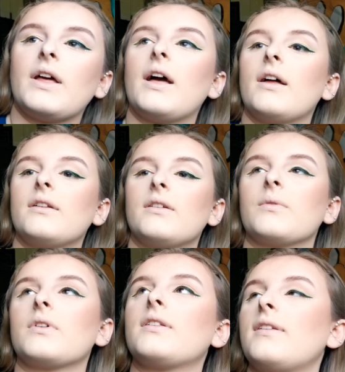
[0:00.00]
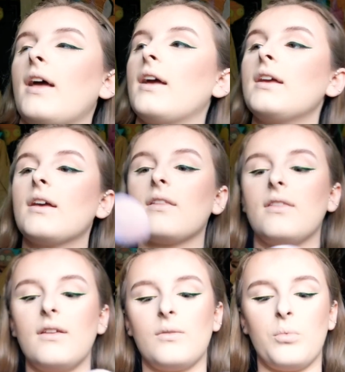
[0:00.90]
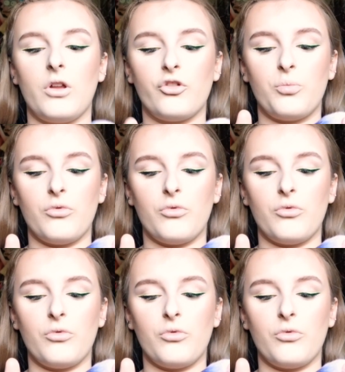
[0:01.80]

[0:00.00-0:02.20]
And I'm going to take this blush